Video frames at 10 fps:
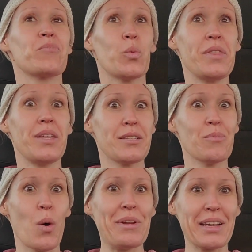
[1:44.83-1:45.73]
when this
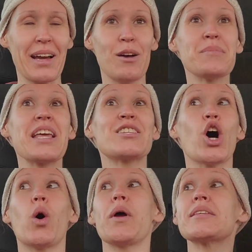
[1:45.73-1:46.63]
moment comes, it's
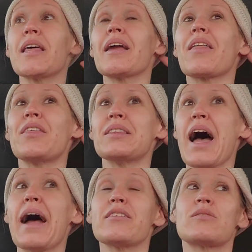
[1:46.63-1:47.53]
always like the
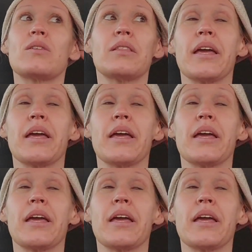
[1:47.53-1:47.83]
last,